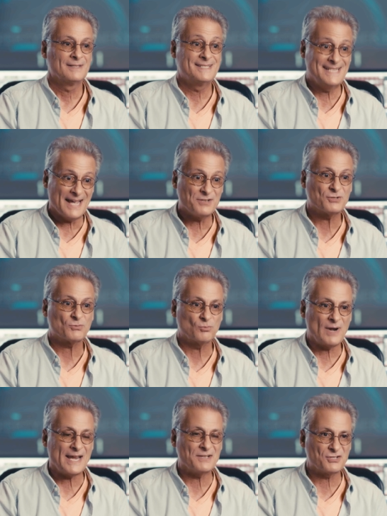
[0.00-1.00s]
dense
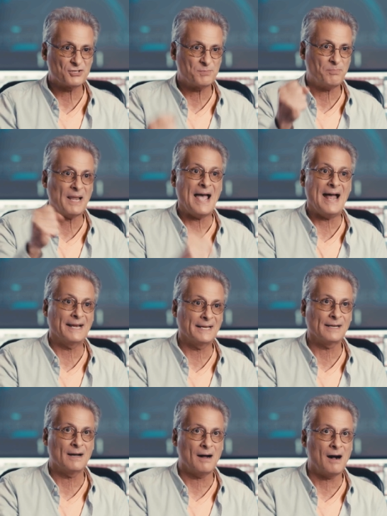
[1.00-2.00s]
rain
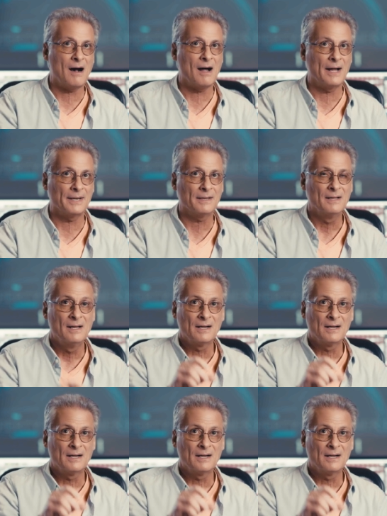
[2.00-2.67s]
splatting on